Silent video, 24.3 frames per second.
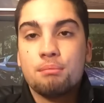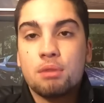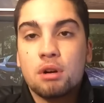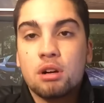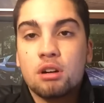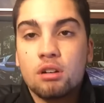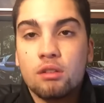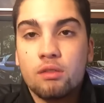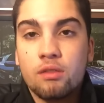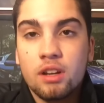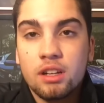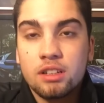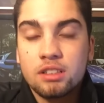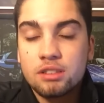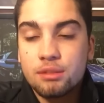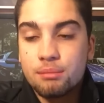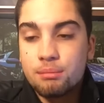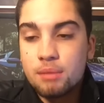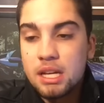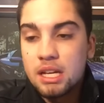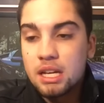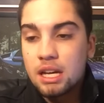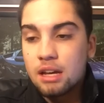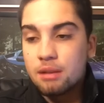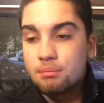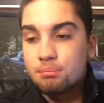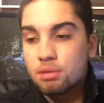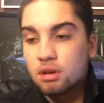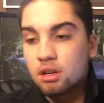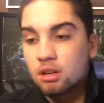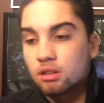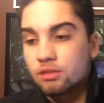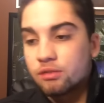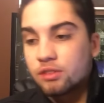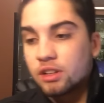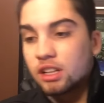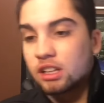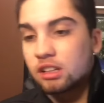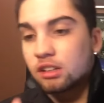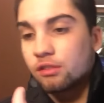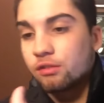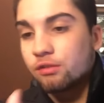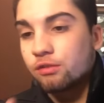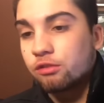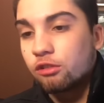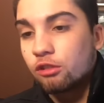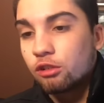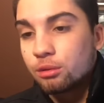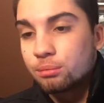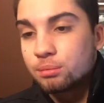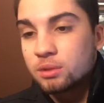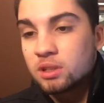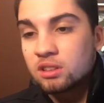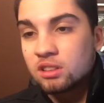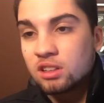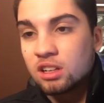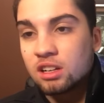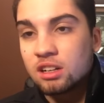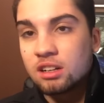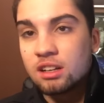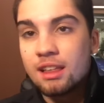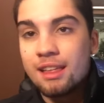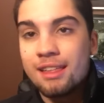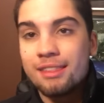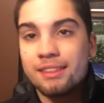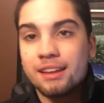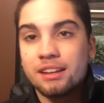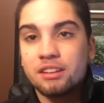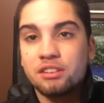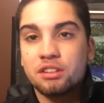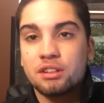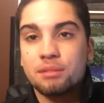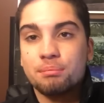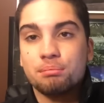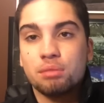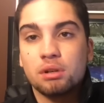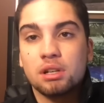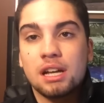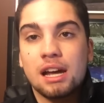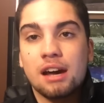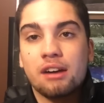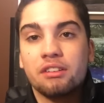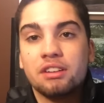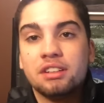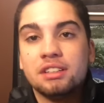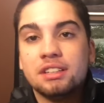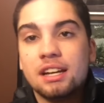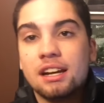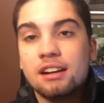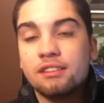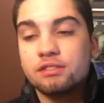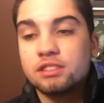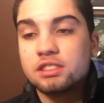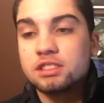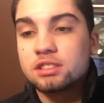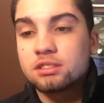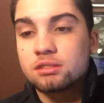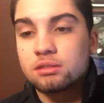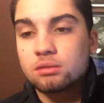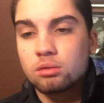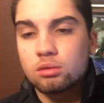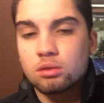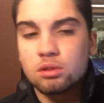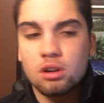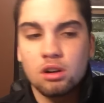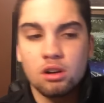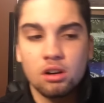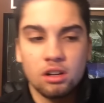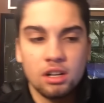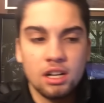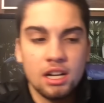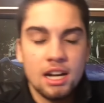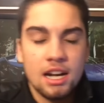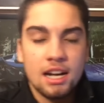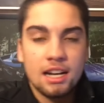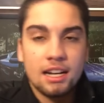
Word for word: perfect to make a perfect formula that you can put out in every single car.